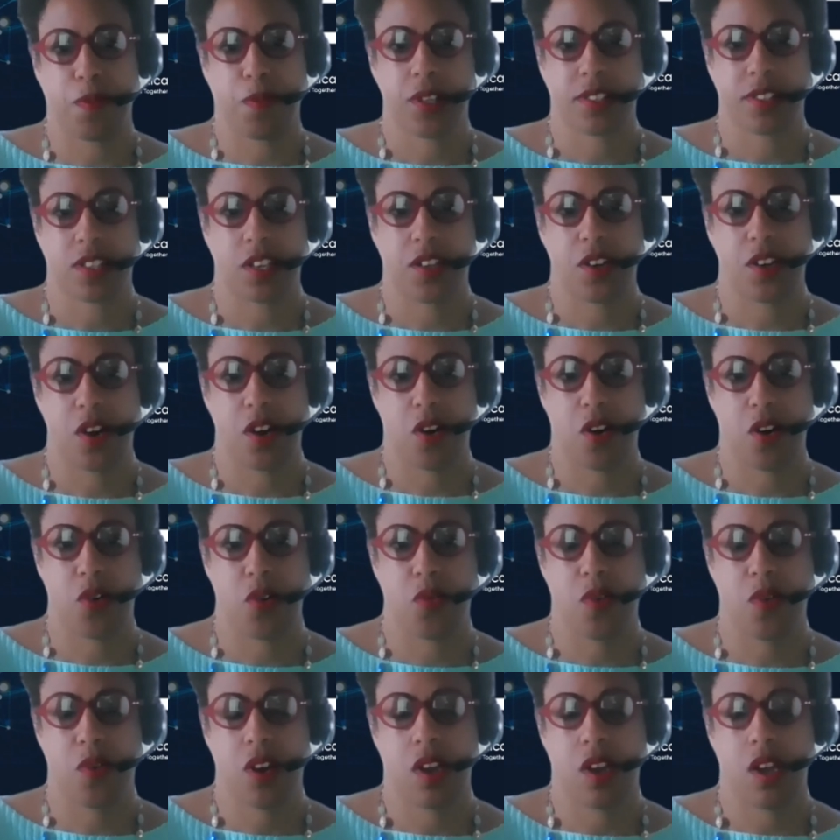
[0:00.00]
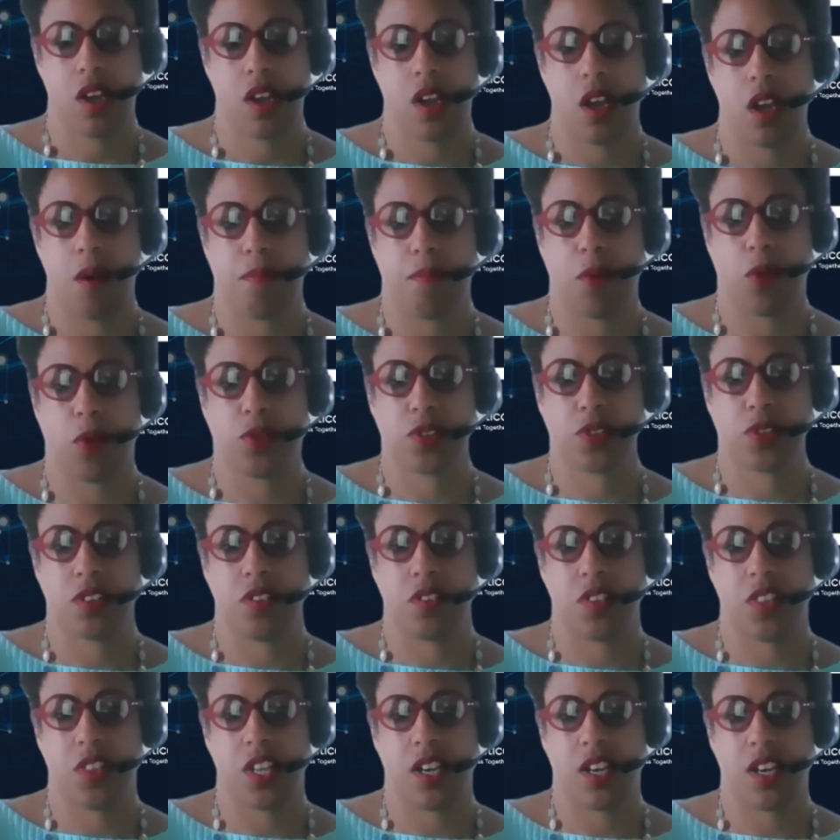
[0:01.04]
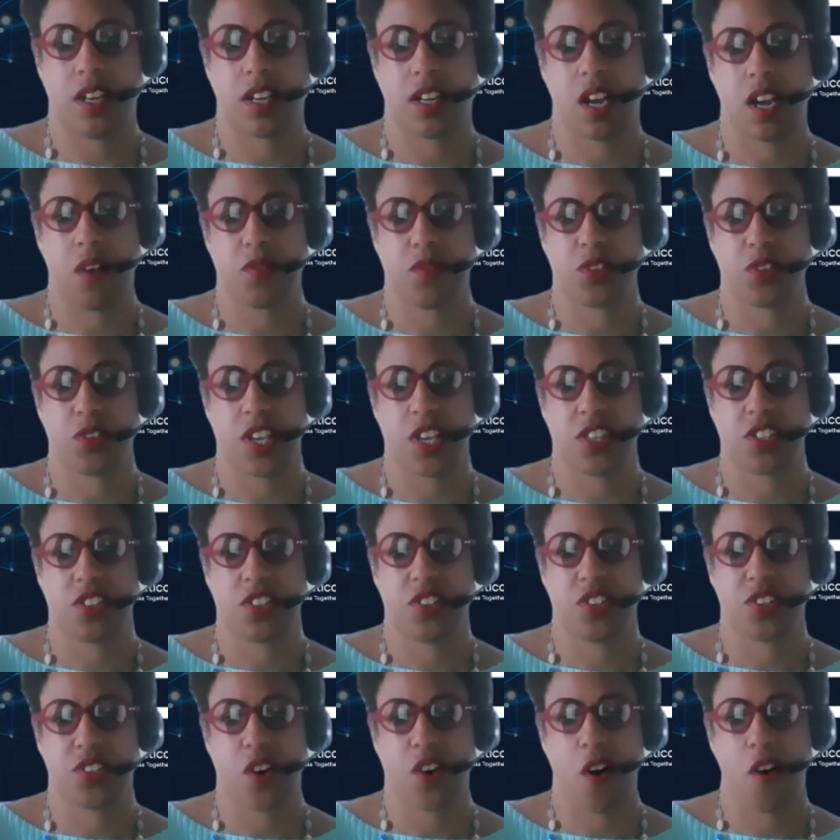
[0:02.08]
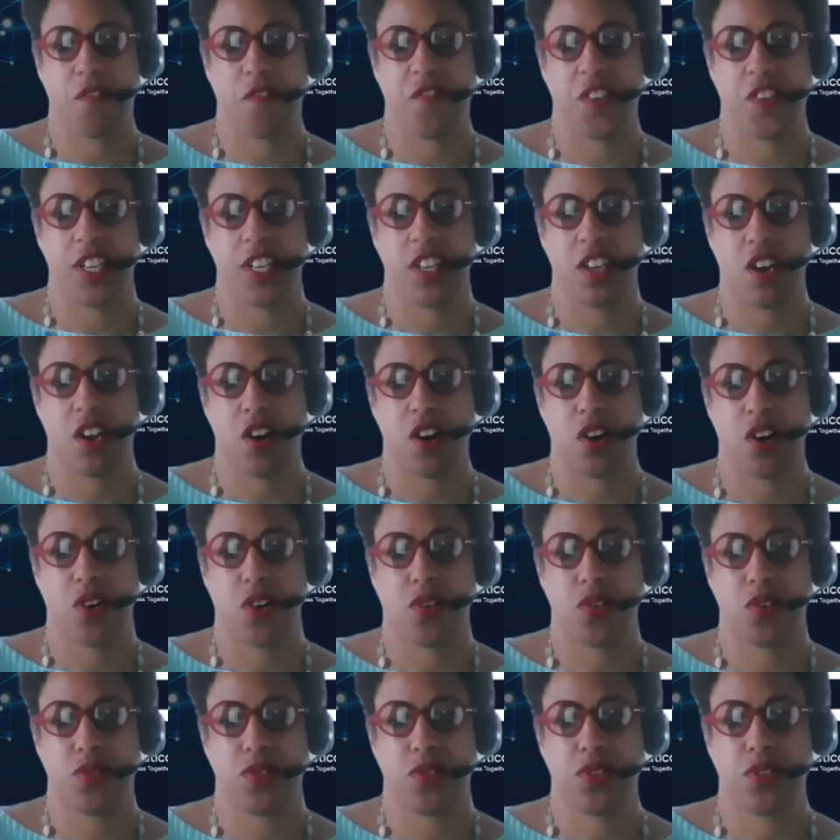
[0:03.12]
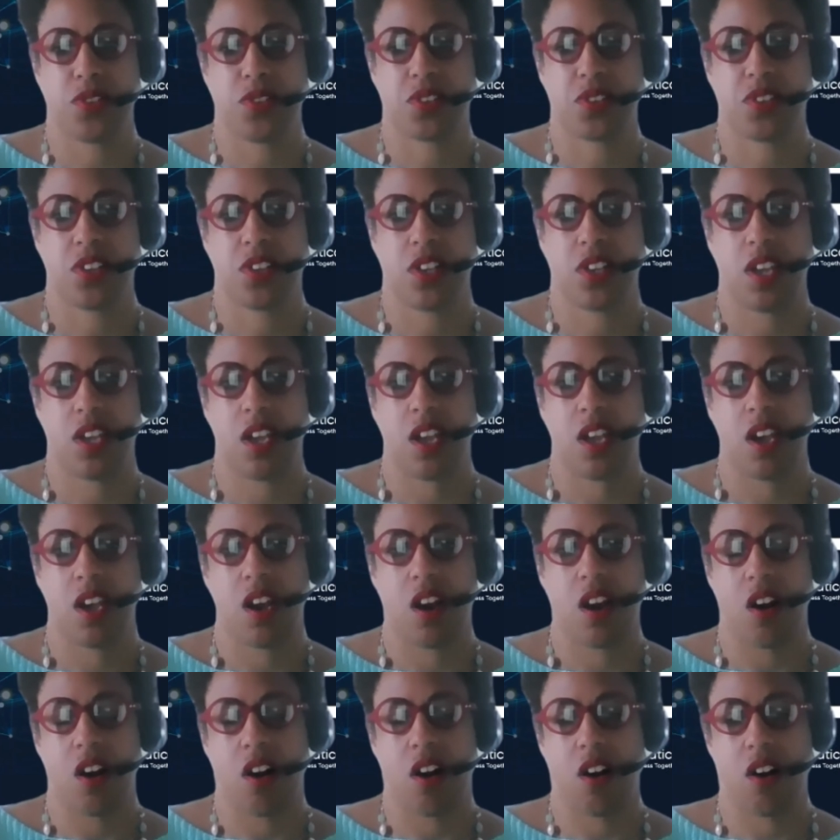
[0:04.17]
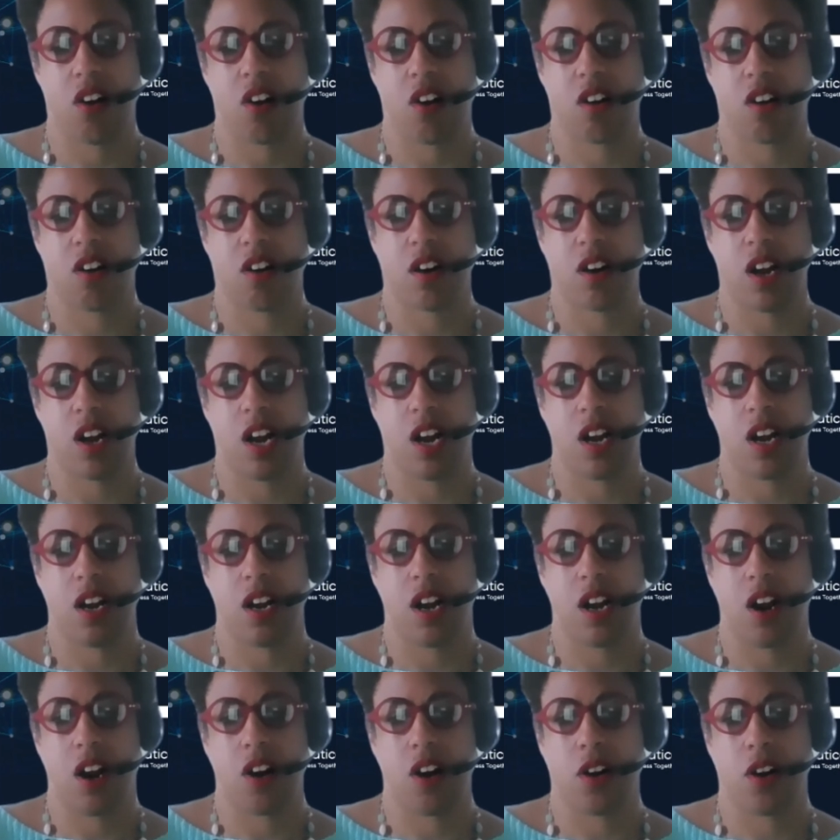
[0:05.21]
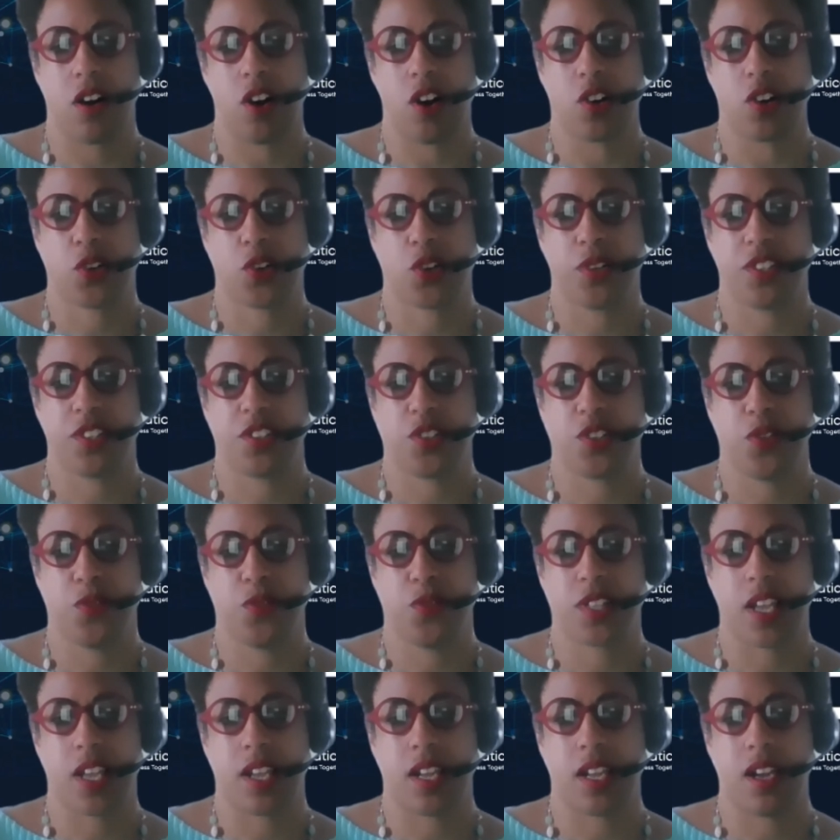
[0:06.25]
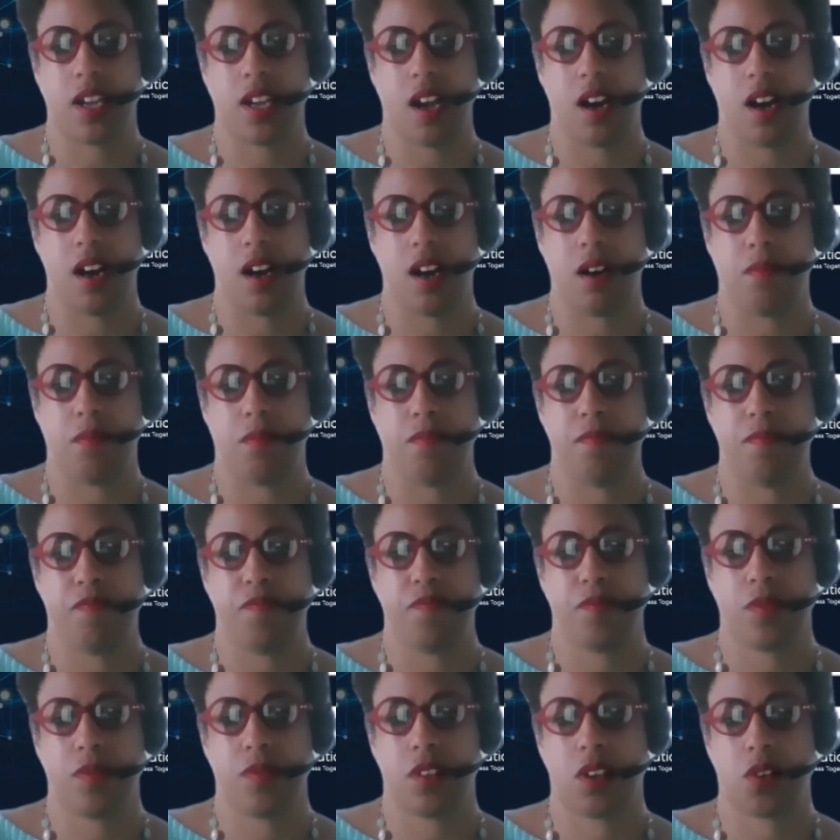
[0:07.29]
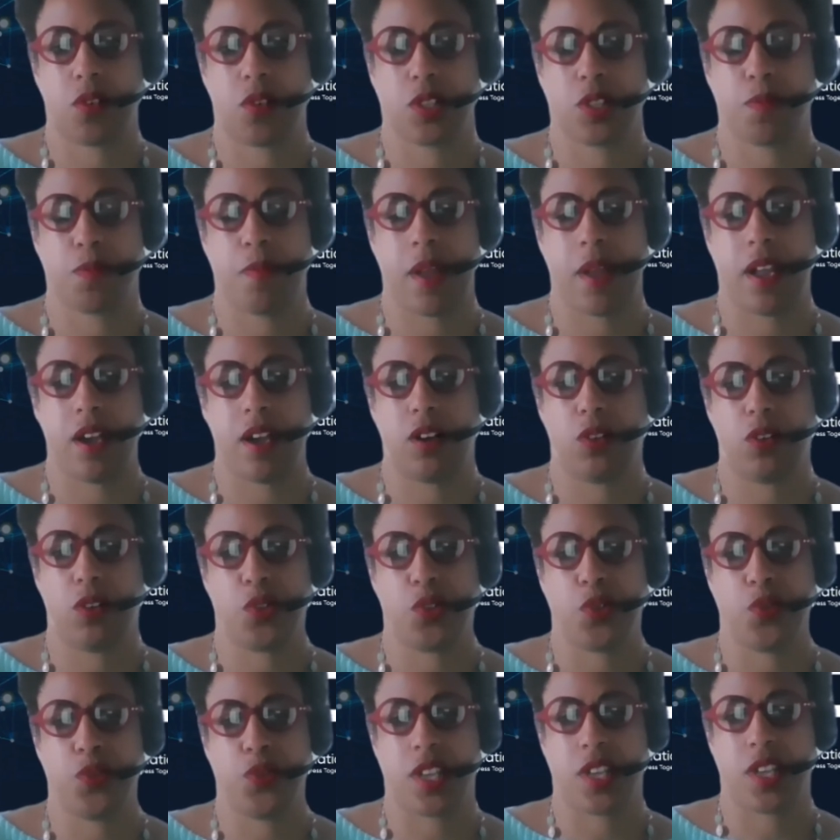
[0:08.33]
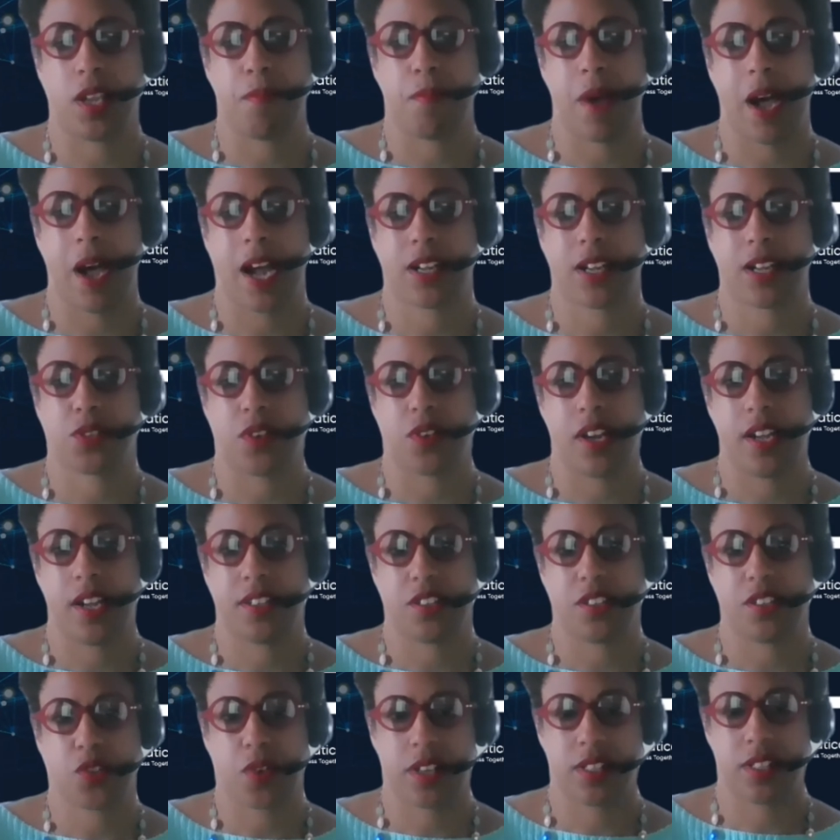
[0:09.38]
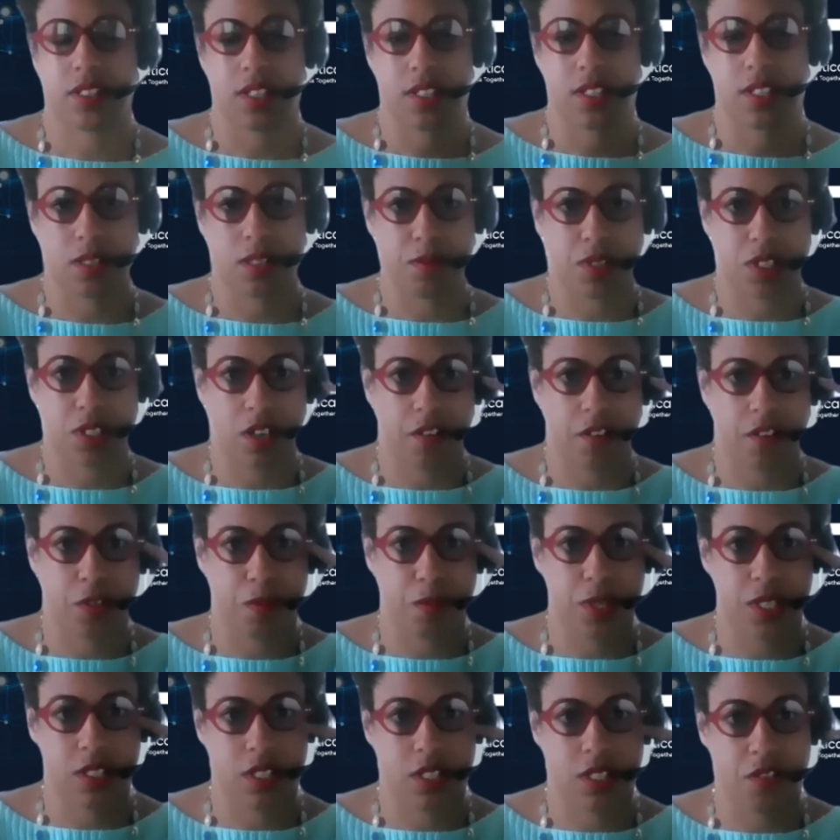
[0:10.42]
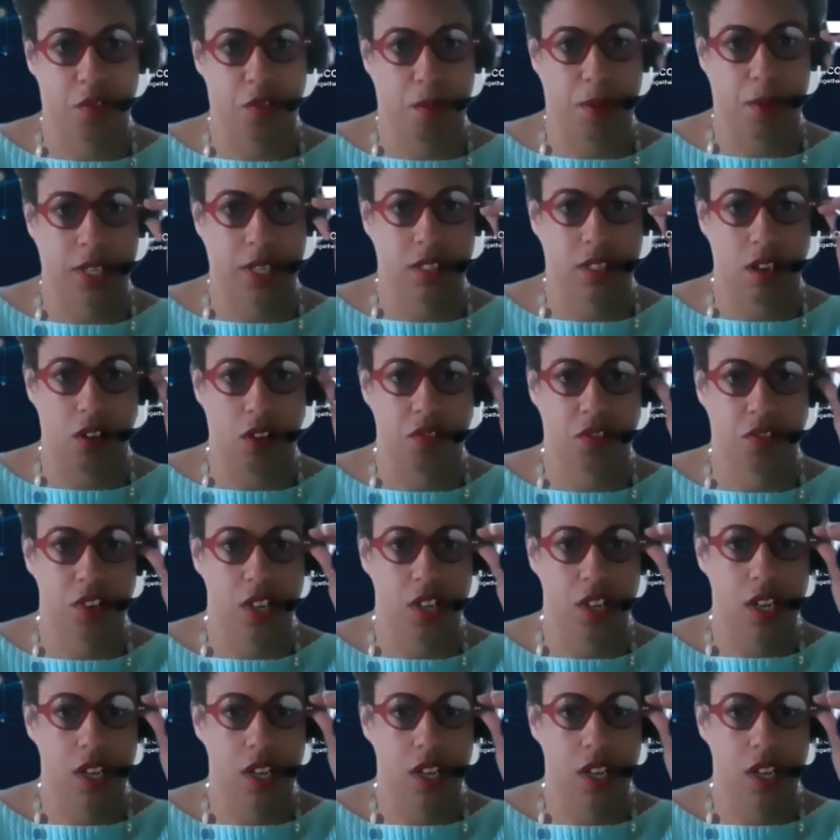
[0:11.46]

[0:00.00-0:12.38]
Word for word: Because I know most of the conversations in our videos are uh, are, are Chris using um, Chris Bail using Mac, so I had to translate some stuff to PC for myself